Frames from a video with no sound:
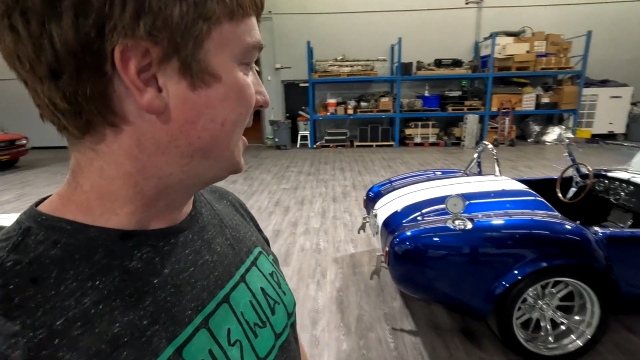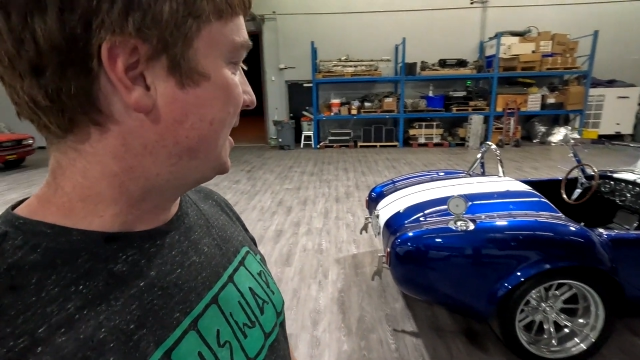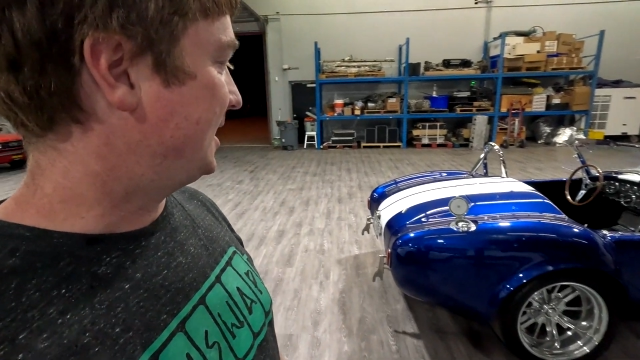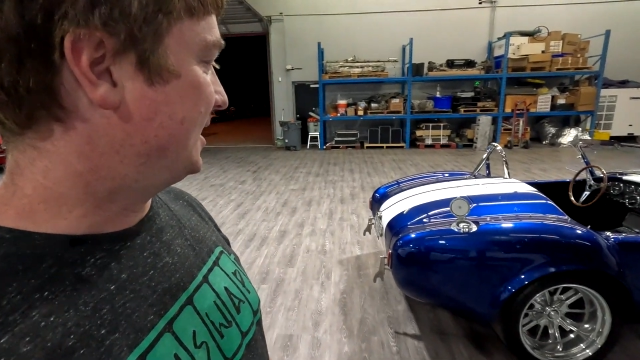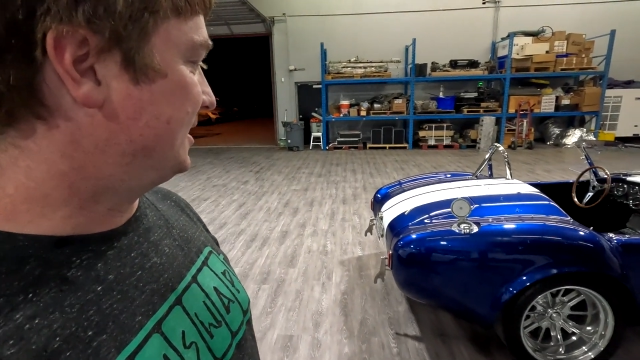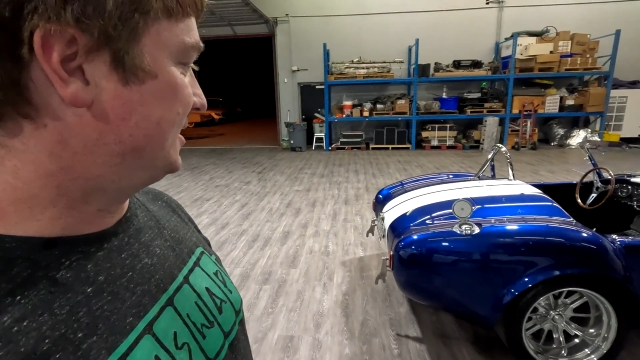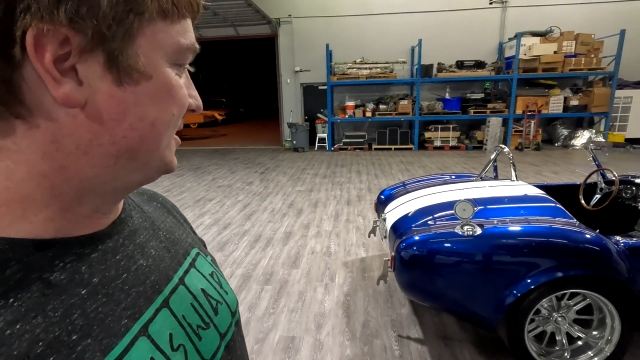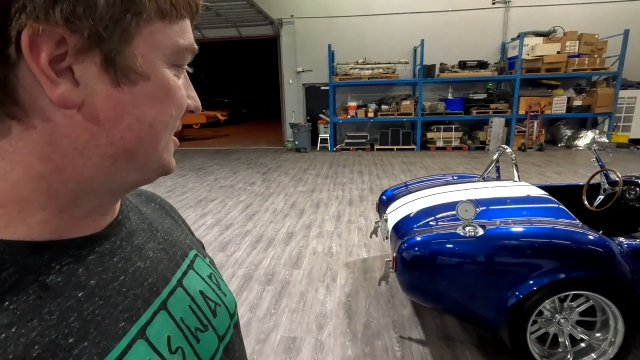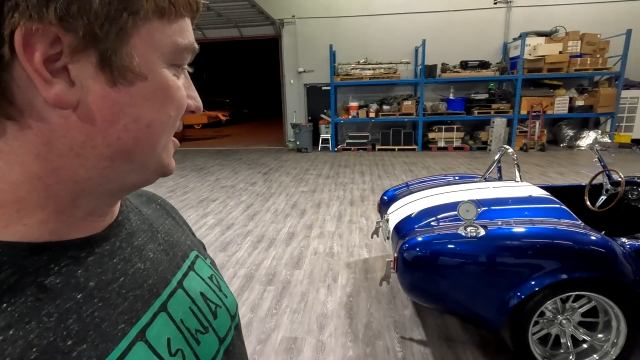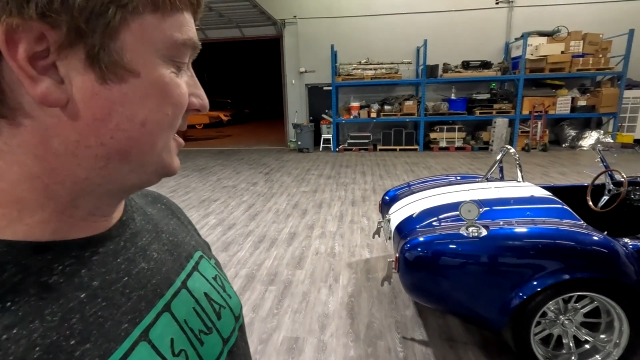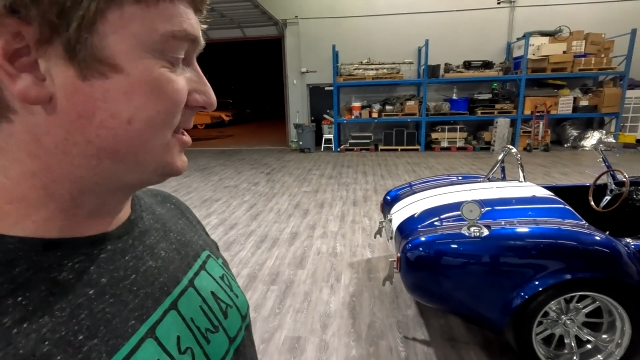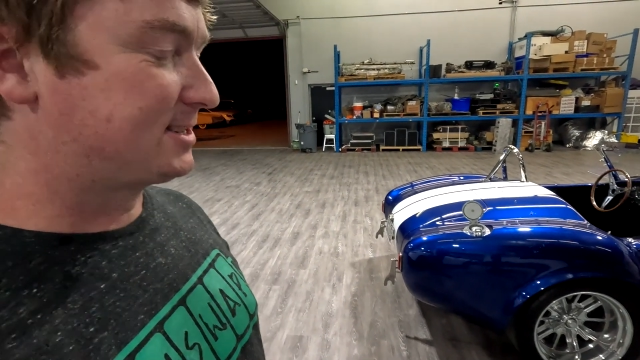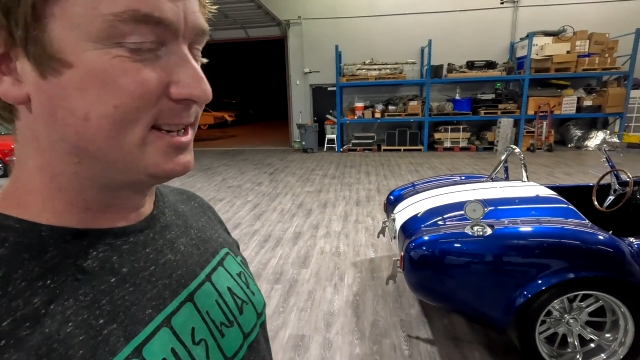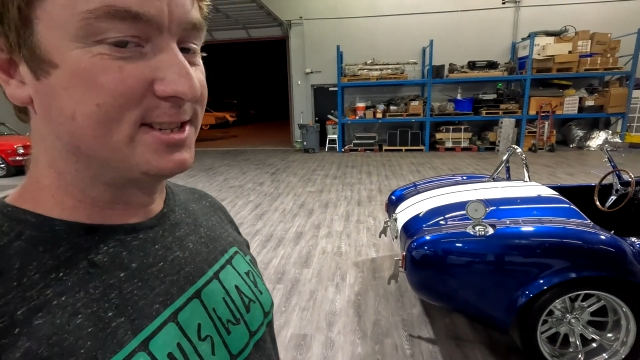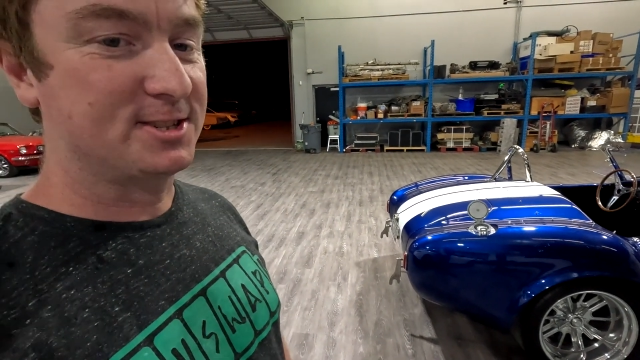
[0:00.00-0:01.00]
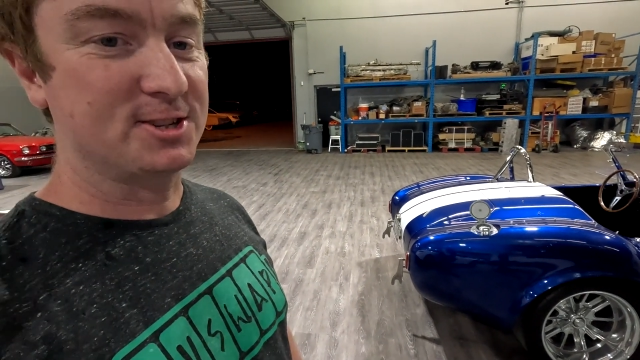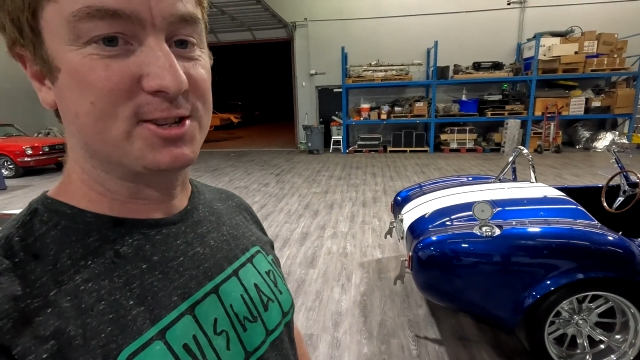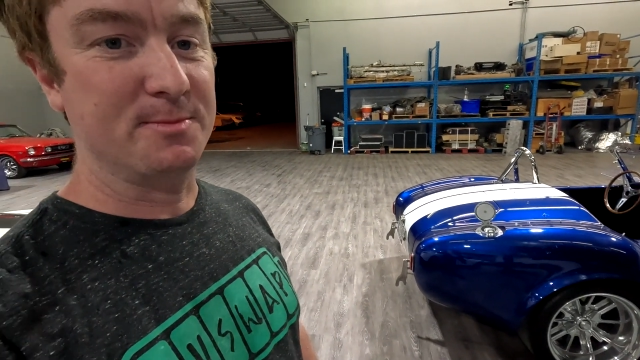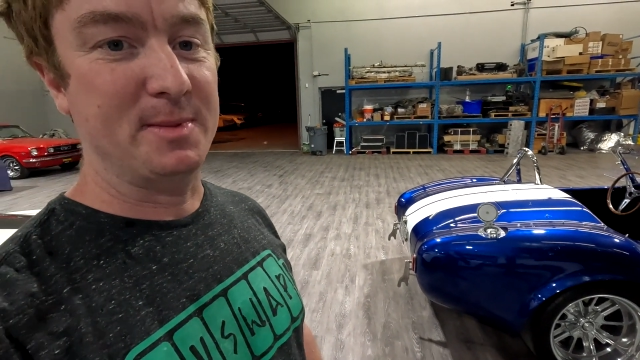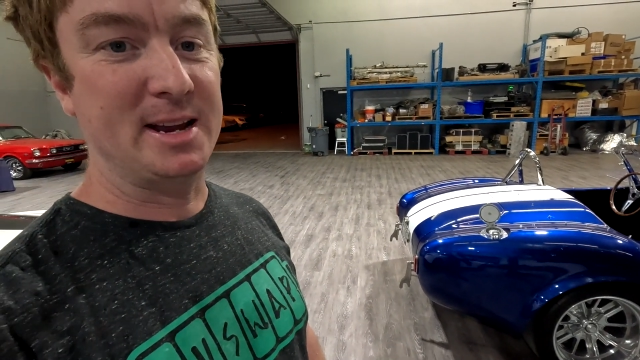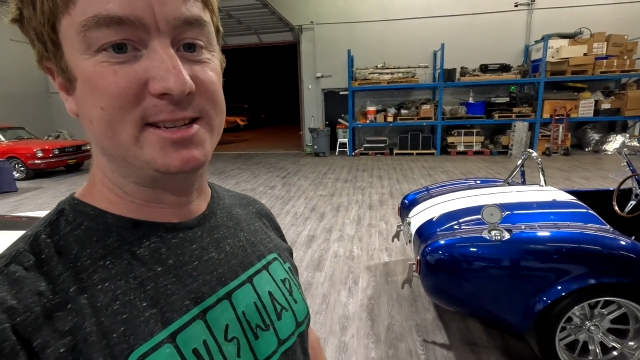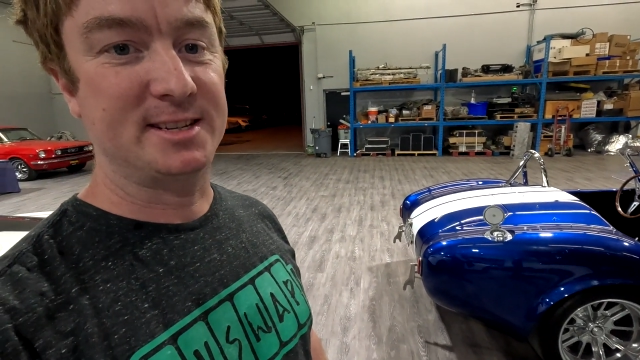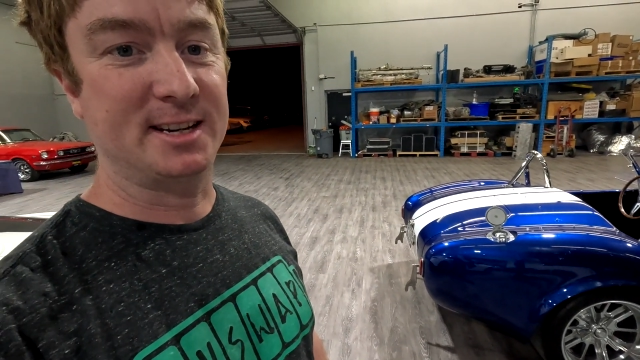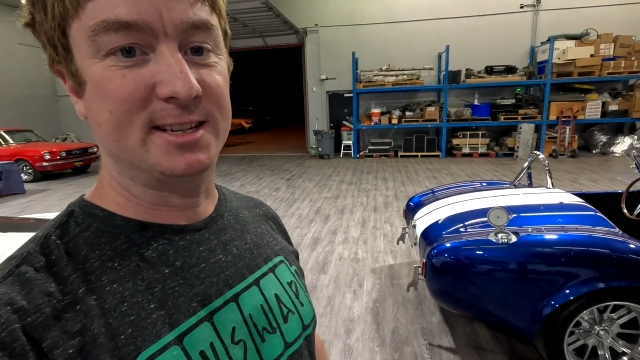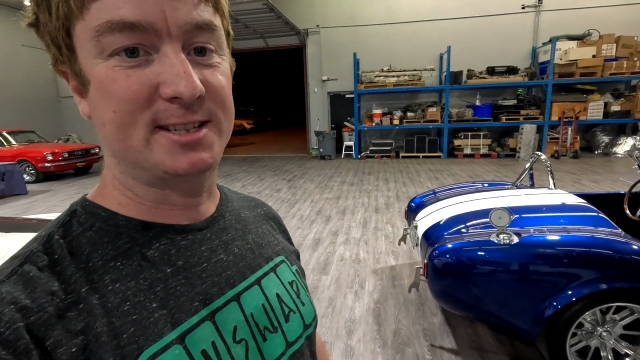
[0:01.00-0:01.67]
and this thing's just amazing.